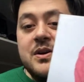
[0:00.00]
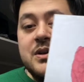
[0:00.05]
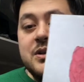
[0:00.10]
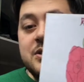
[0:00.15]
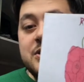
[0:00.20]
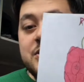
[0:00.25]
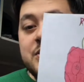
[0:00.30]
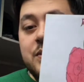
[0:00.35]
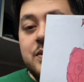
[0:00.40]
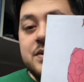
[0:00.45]

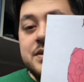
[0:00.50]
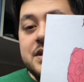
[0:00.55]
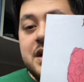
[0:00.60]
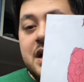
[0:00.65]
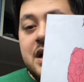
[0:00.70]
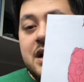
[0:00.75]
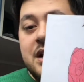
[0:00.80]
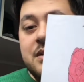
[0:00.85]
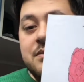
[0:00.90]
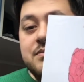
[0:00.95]
Short
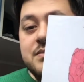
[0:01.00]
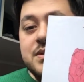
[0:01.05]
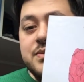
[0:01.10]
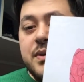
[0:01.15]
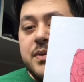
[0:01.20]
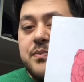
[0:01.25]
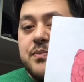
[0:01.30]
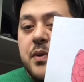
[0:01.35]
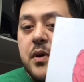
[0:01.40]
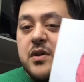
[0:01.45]
arms,
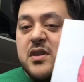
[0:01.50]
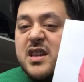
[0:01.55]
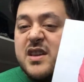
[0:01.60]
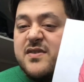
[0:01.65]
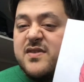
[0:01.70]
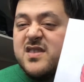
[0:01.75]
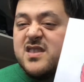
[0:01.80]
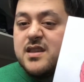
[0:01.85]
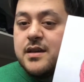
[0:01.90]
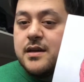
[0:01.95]
but bulky
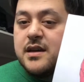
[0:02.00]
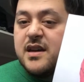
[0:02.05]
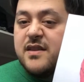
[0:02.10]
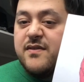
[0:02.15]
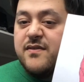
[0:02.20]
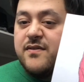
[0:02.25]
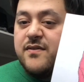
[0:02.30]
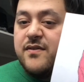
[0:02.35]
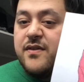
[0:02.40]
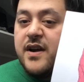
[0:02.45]
physique
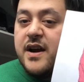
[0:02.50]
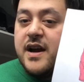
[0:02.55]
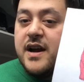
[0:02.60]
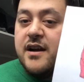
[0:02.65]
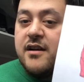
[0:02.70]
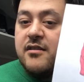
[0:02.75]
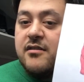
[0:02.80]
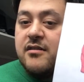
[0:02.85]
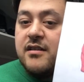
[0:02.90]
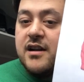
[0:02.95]
and
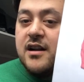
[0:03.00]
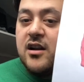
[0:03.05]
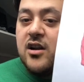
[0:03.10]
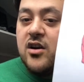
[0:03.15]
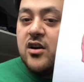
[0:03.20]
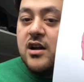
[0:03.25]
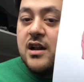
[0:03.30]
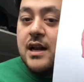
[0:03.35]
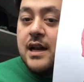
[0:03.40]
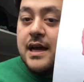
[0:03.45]
very
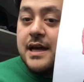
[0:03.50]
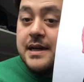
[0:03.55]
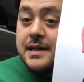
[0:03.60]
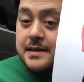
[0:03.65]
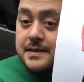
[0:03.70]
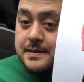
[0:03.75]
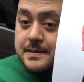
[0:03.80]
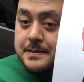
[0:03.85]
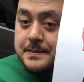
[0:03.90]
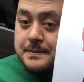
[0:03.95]
long
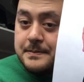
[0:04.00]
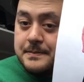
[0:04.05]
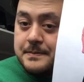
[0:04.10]
legs.